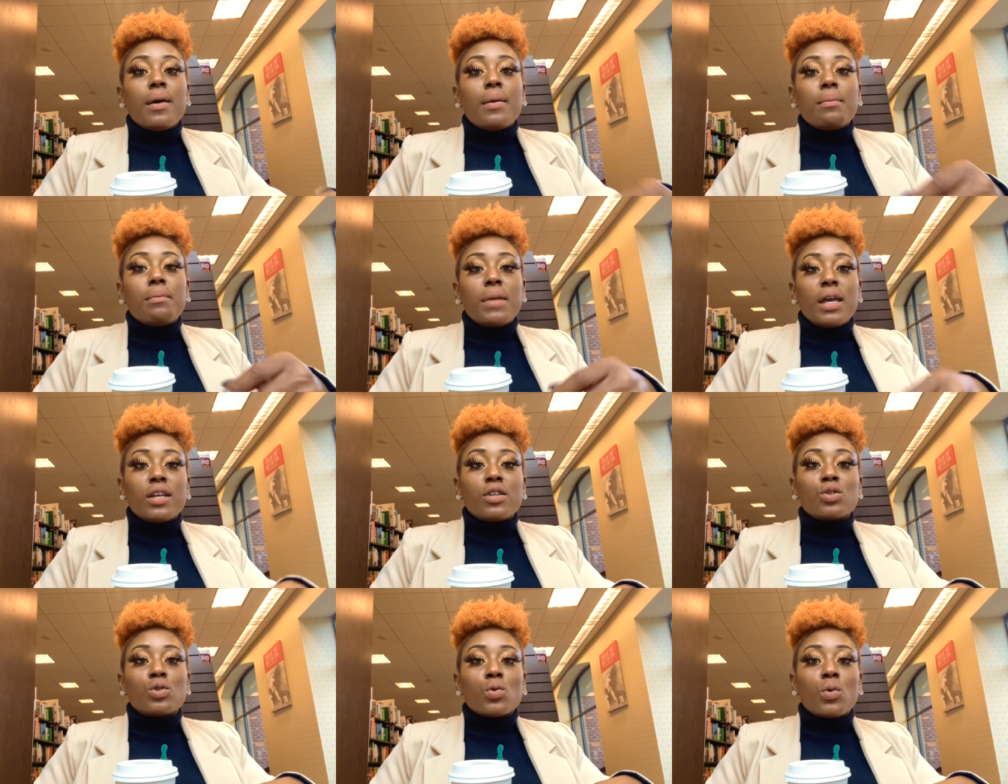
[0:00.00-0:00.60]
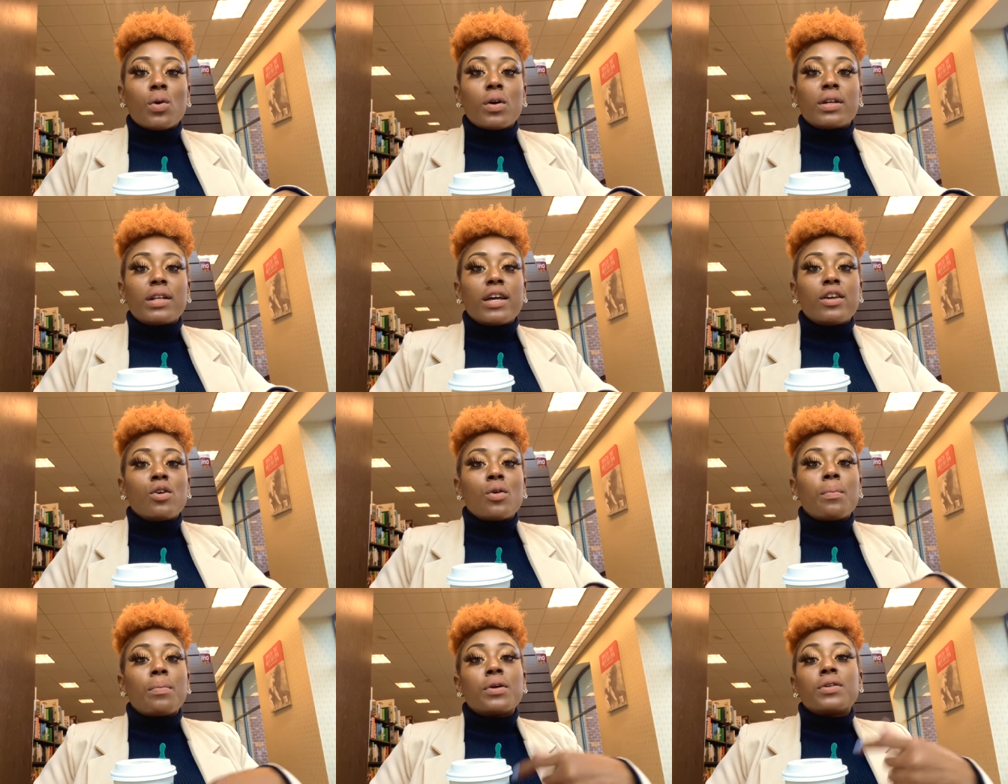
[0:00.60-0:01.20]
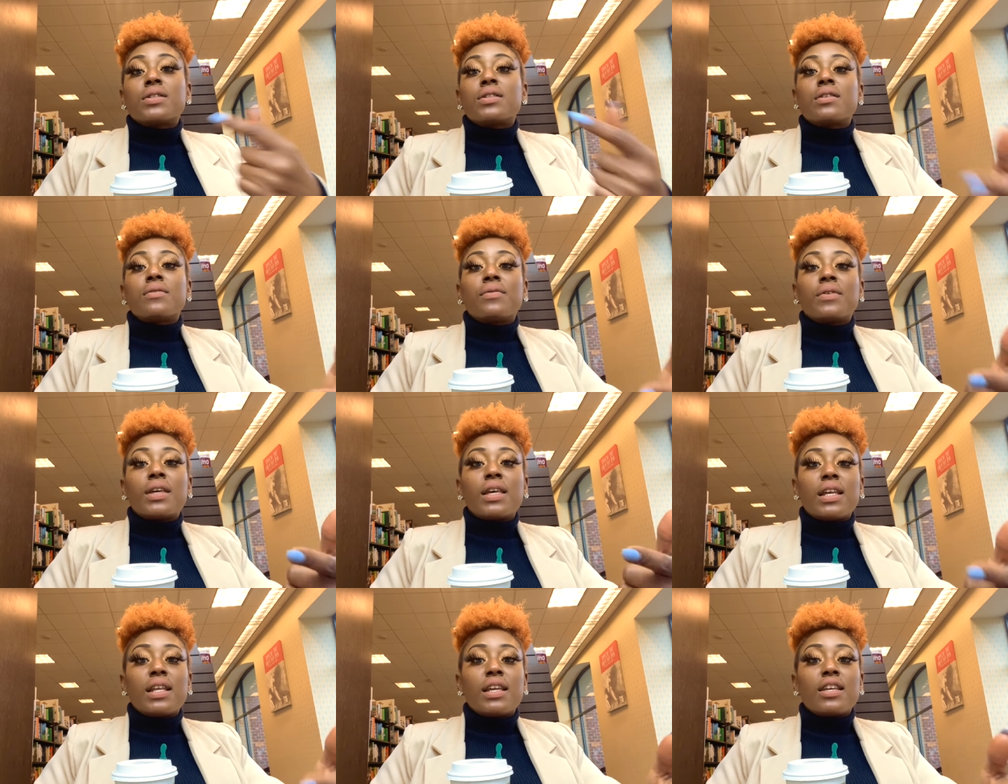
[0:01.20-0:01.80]
Make sure that your birth
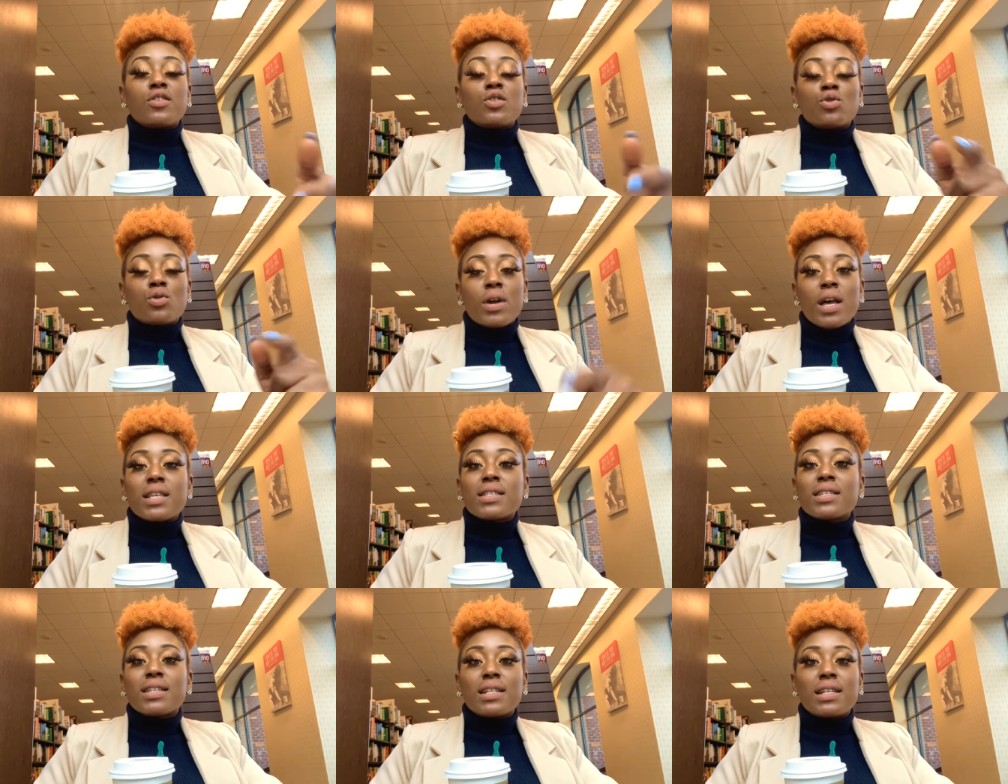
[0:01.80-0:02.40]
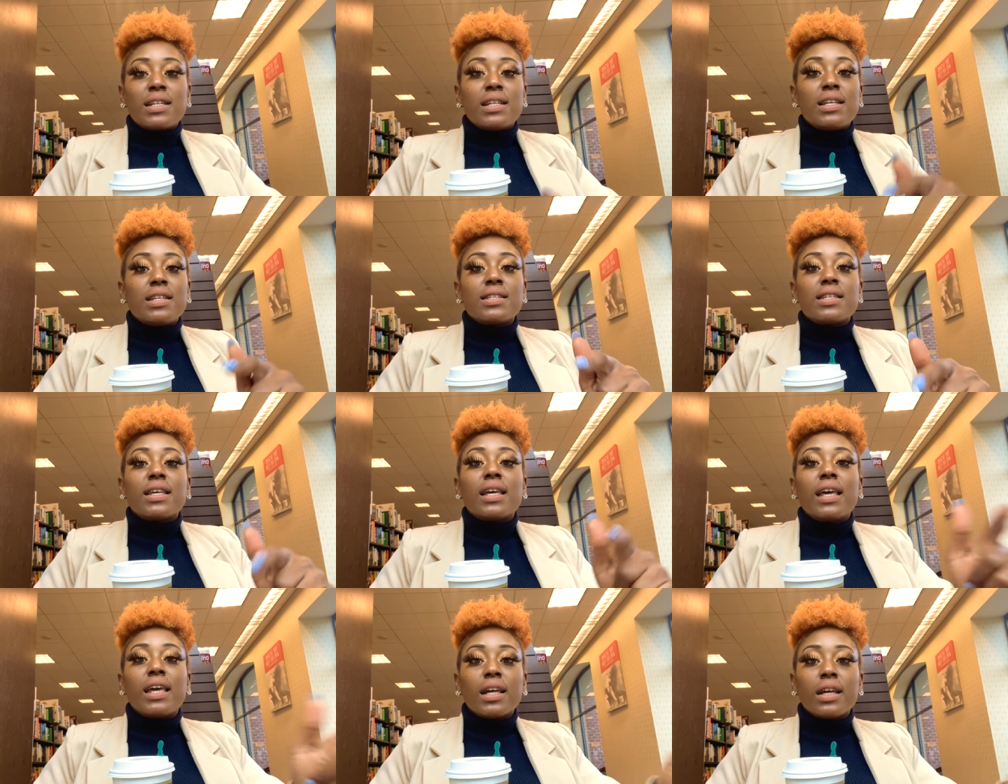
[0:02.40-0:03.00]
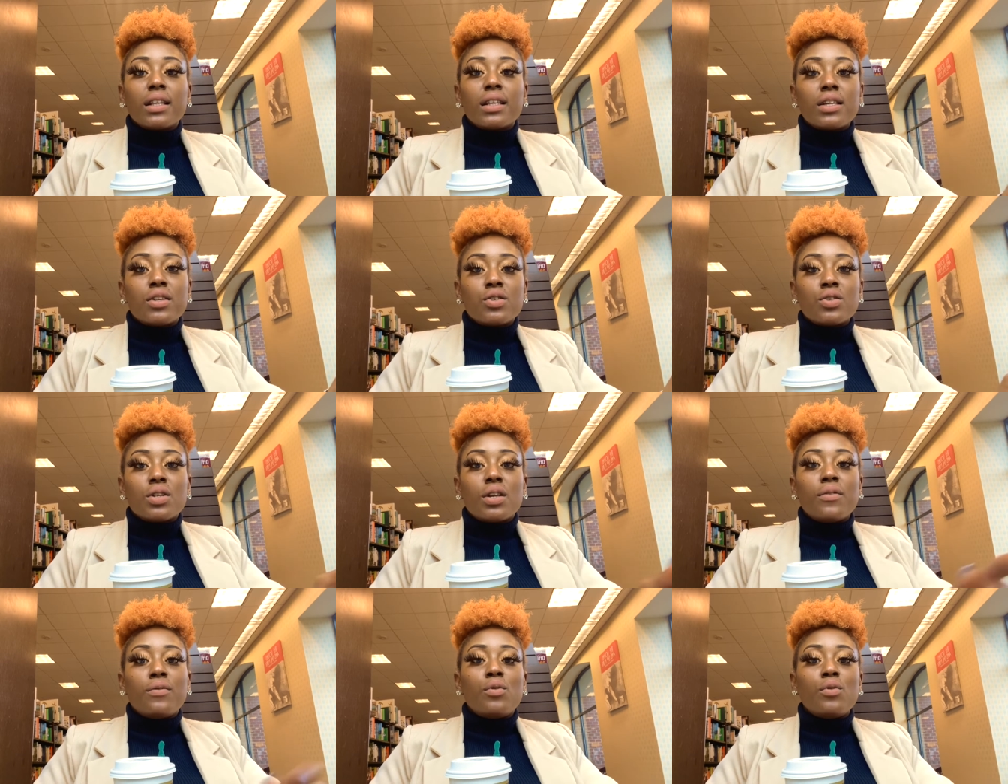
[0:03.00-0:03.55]
certificate is translated into English if